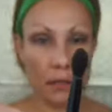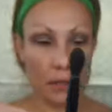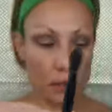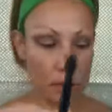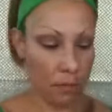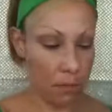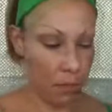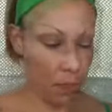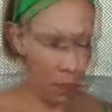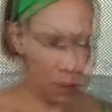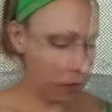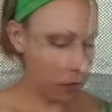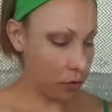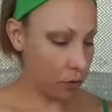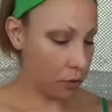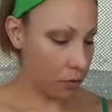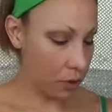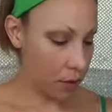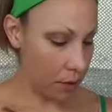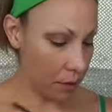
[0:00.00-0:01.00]
smaller. Just
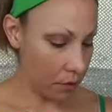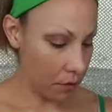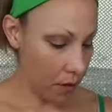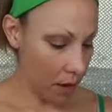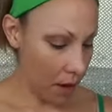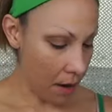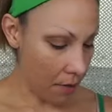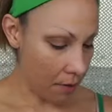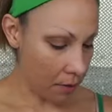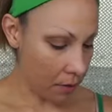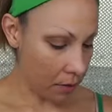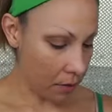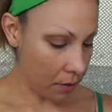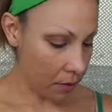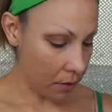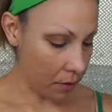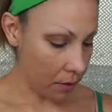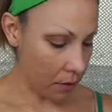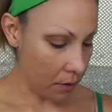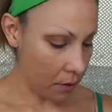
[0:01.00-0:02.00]
really grab just a
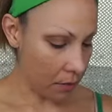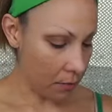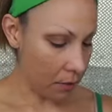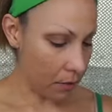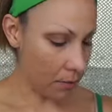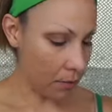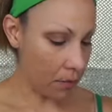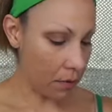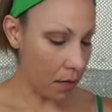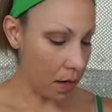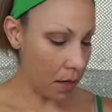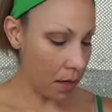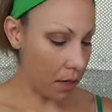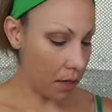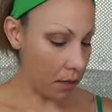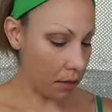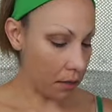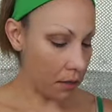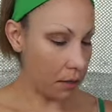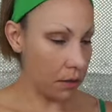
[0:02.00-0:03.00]
little bit of
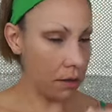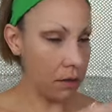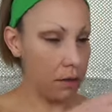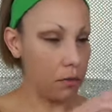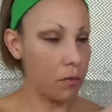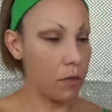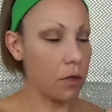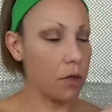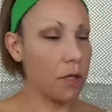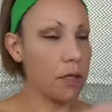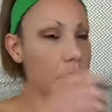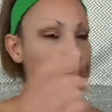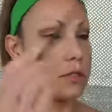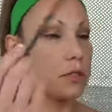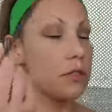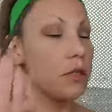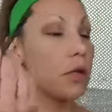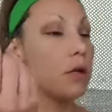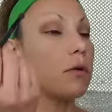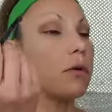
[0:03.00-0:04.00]
product and work it in
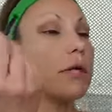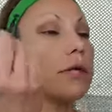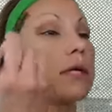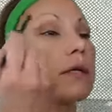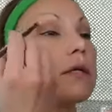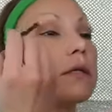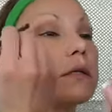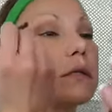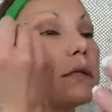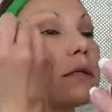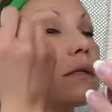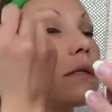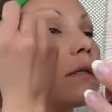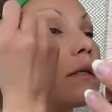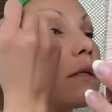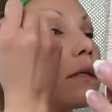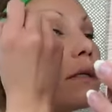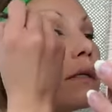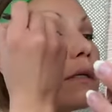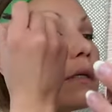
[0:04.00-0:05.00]
slowly.
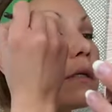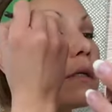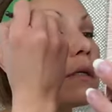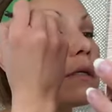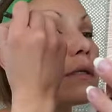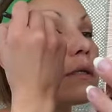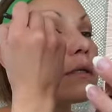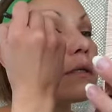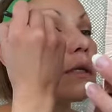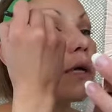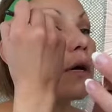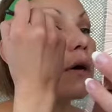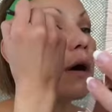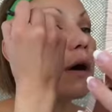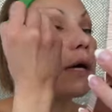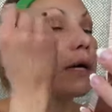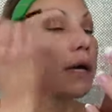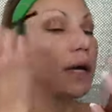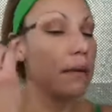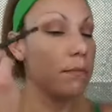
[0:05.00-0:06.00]
So
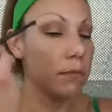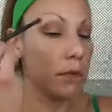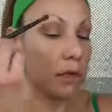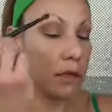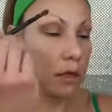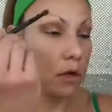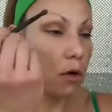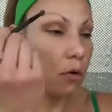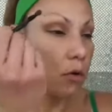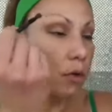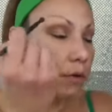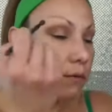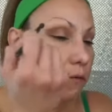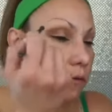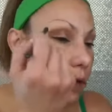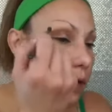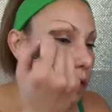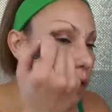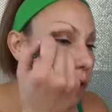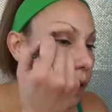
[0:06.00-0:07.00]
again, I'm gonna go with a
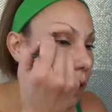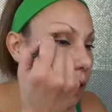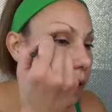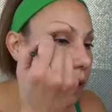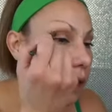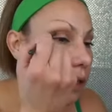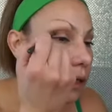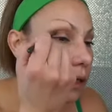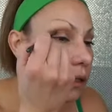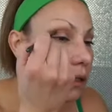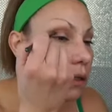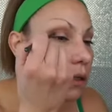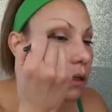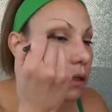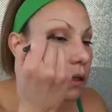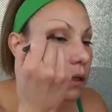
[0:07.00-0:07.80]
very light hand.